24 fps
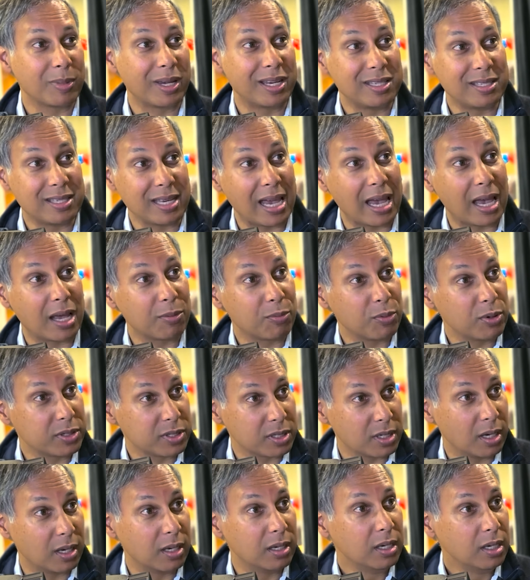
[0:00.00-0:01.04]
my dad was
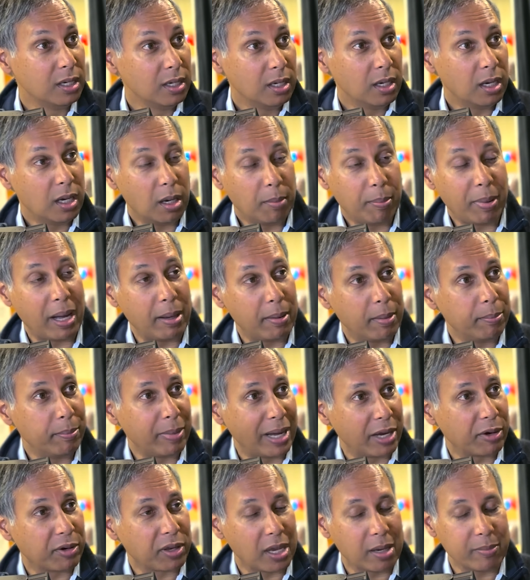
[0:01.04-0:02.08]
a, a, bi a,
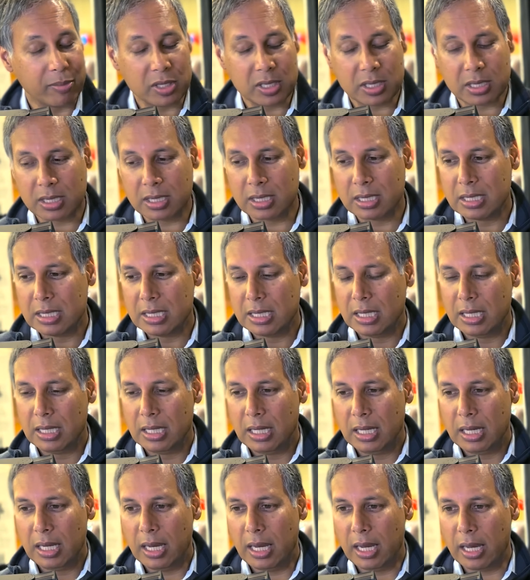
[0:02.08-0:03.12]
biochemist,
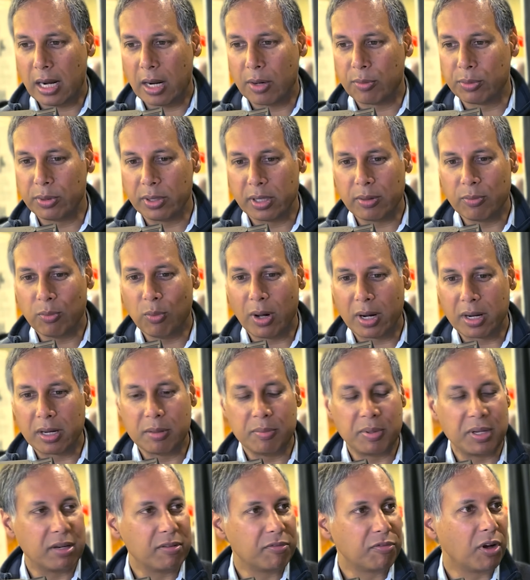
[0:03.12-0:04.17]
and I really wanted
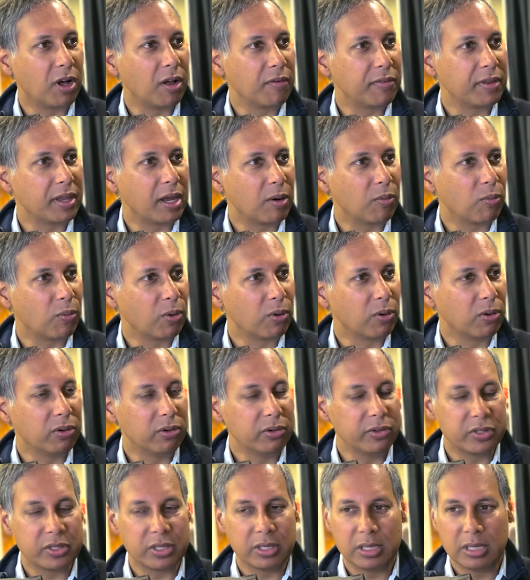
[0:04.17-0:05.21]
to be involved in that
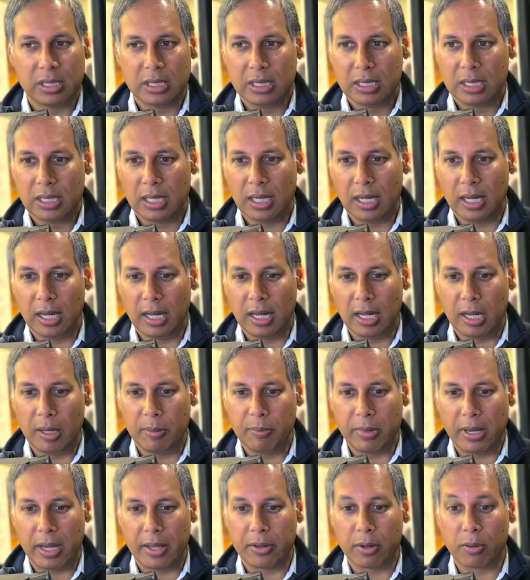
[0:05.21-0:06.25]
world.
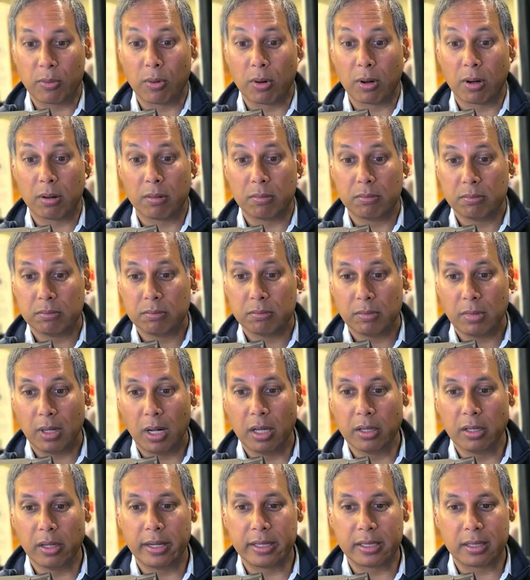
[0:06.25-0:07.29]
Um, and there were,
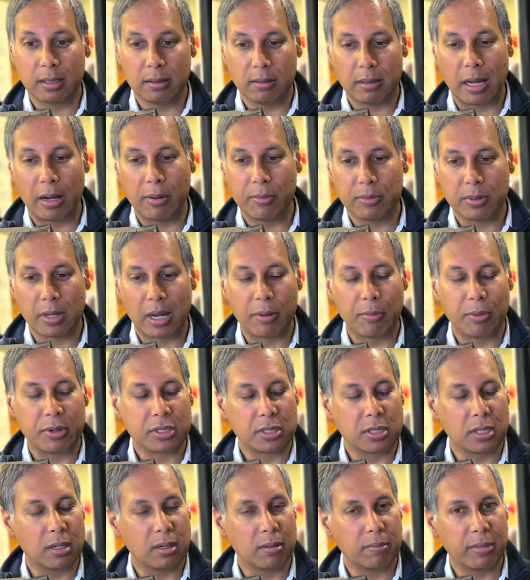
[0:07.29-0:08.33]
unlike that, I, went
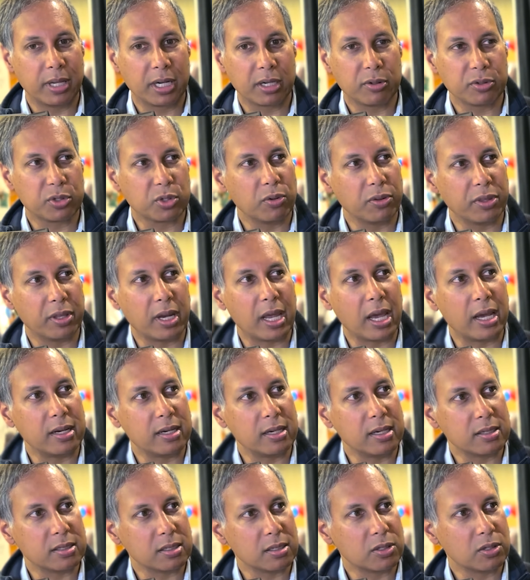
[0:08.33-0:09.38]
to medical school in the
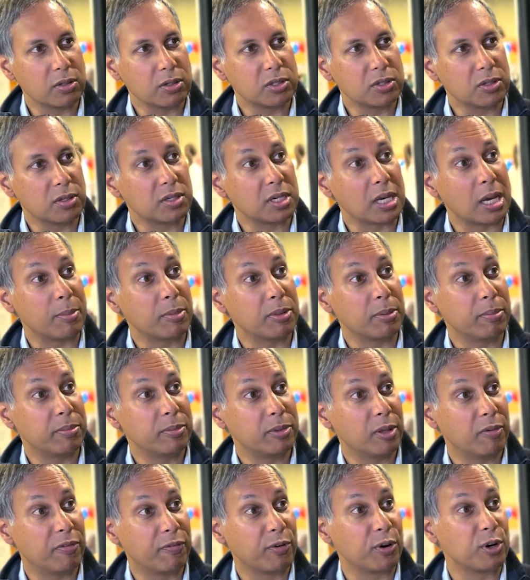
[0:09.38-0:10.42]
90s, and so this is the time of the,
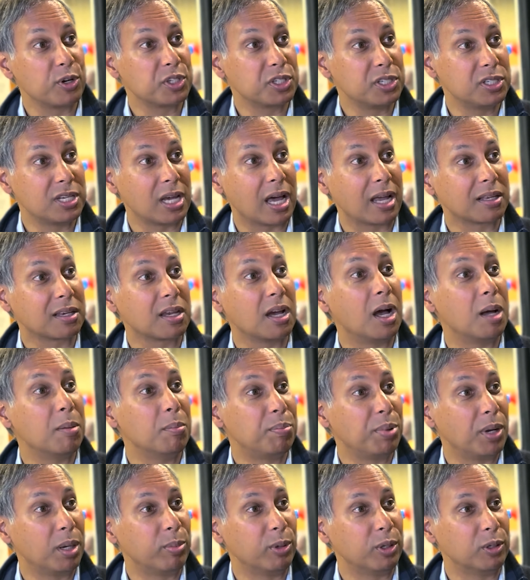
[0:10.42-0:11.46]
the first dot com
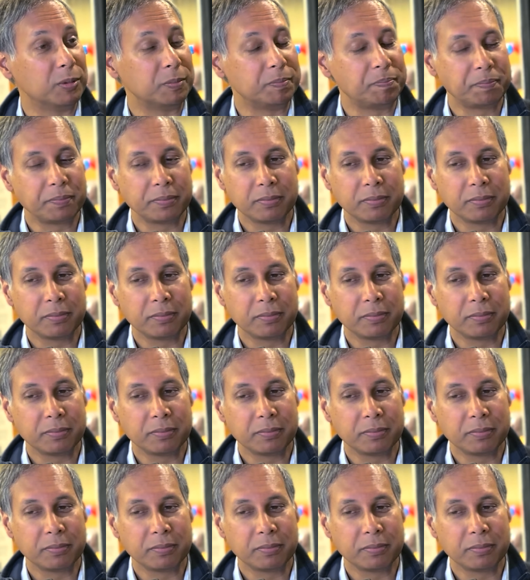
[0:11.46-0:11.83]
bubble.